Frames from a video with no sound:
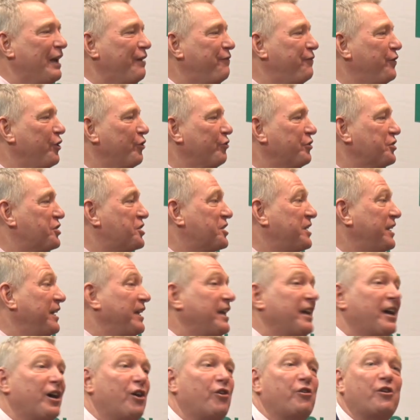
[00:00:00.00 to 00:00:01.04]
If you're a
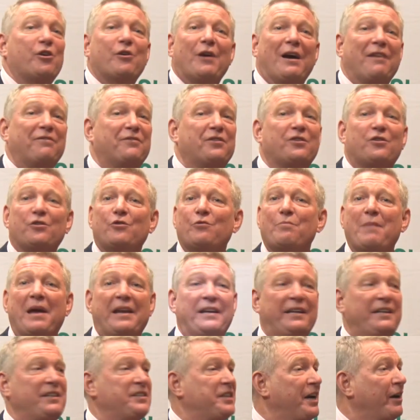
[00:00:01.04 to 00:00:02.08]
CEO, you have to do
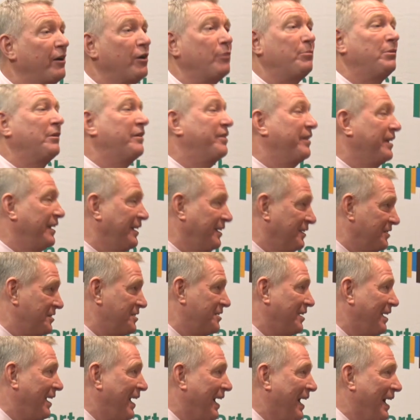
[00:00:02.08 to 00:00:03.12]
many terrible
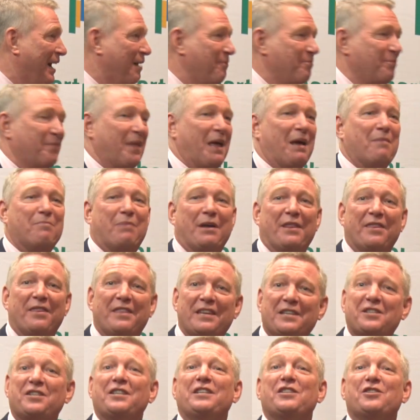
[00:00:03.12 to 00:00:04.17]
things, but
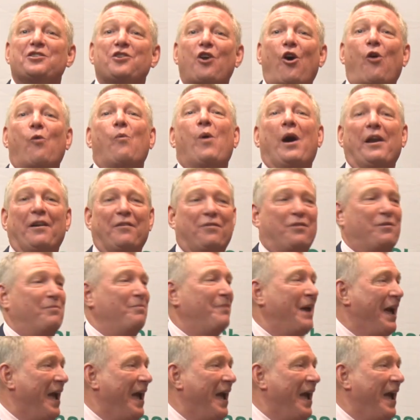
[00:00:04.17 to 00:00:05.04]
this is not one of them.